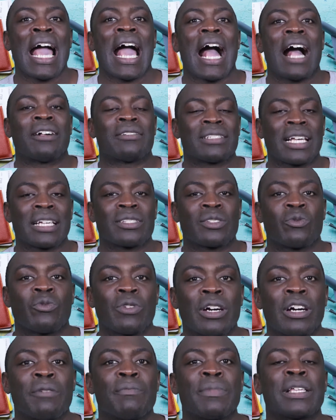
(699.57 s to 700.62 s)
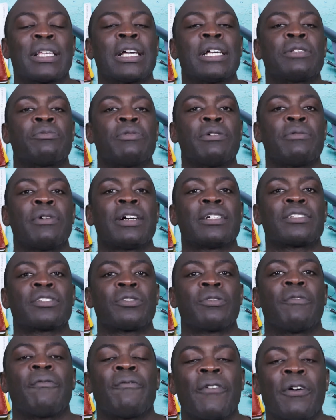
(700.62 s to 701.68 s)
outside the world, because we want
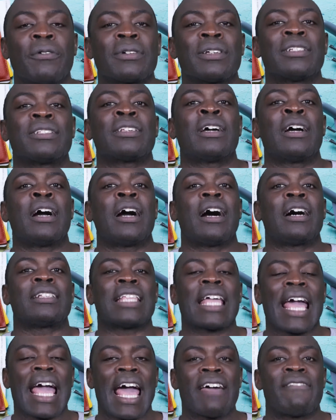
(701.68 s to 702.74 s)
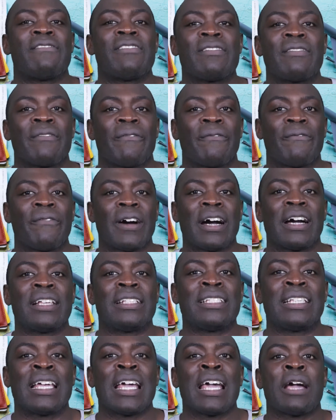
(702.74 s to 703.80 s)
to focus on having
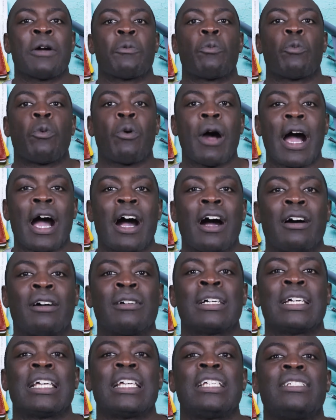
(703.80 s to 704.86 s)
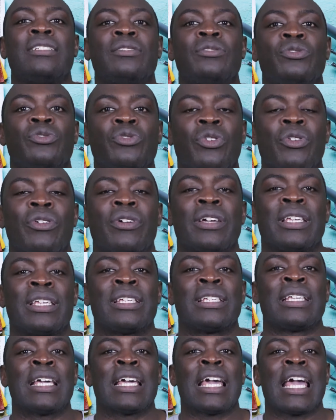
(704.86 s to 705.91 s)
fun while
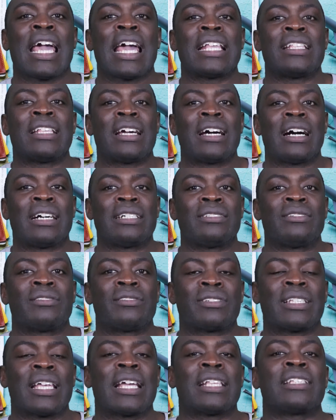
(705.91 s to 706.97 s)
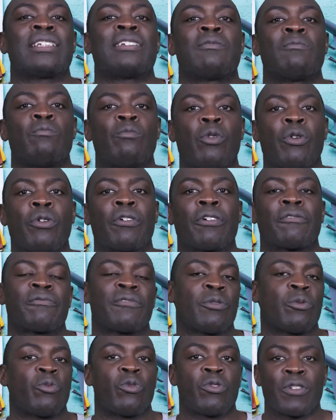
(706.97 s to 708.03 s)
enjoying and understanding more of
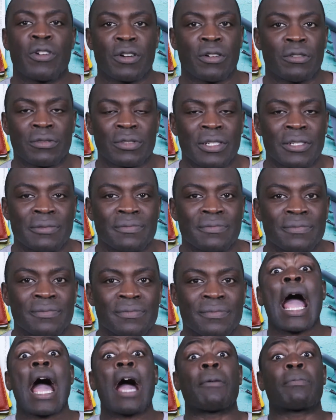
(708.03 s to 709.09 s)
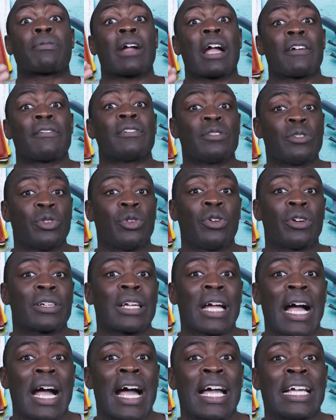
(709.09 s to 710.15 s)
the world. A private tour
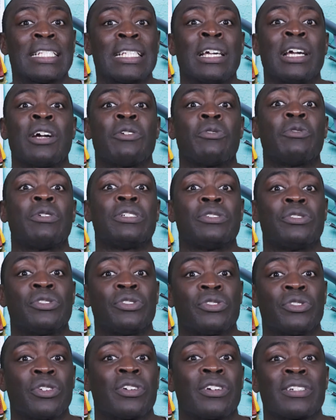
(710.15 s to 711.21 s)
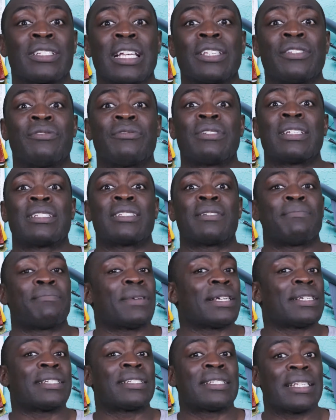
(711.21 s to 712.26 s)
guide will ensure that you get the
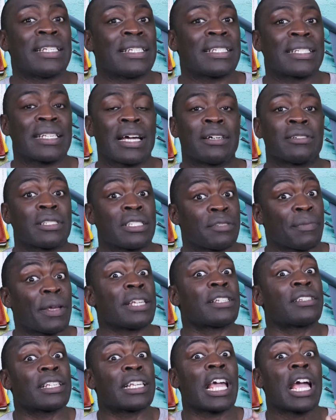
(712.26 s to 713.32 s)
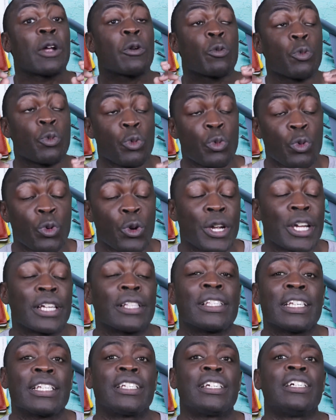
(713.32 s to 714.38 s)
best discounts, especially a
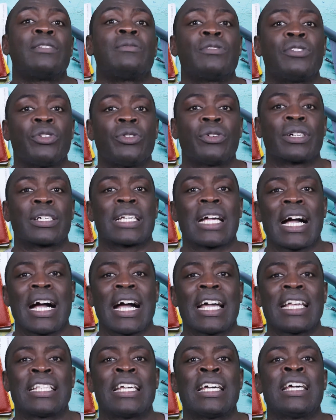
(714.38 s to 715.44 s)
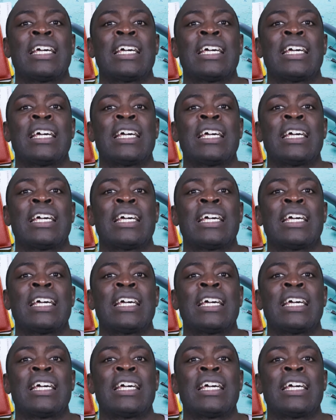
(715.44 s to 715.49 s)
really good tour guide